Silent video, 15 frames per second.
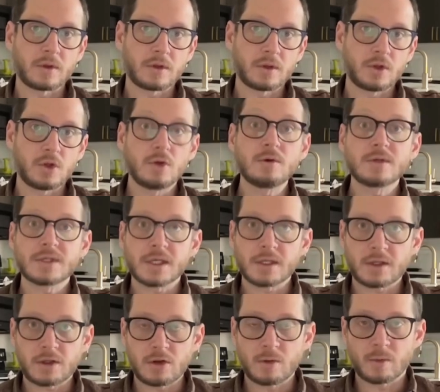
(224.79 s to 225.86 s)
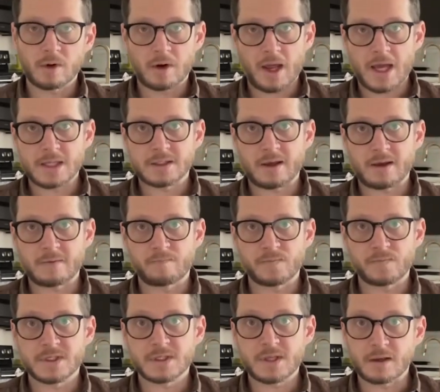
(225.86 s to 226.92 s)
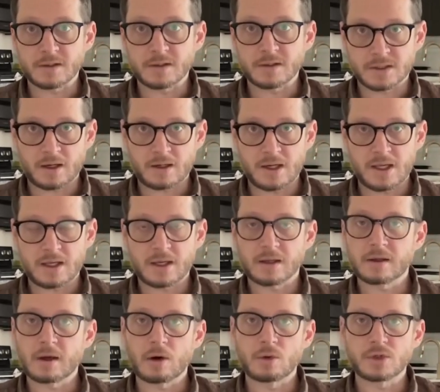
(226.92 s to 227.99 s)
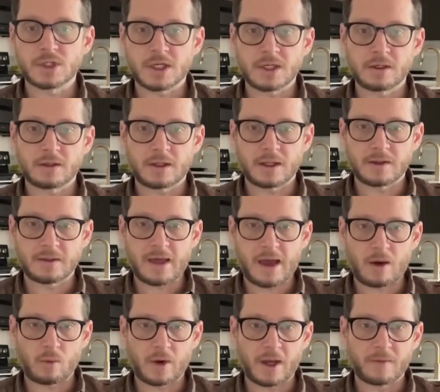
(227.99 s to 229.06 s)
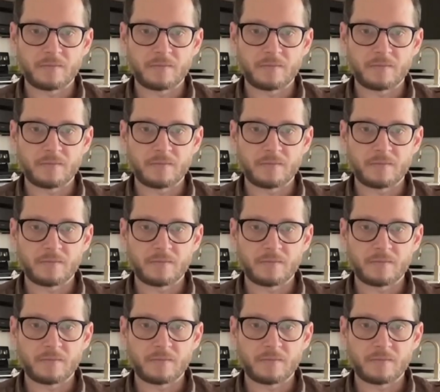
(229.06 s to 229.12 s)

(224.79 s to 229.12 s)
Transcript: using humor as a sales technique and coaching in that way.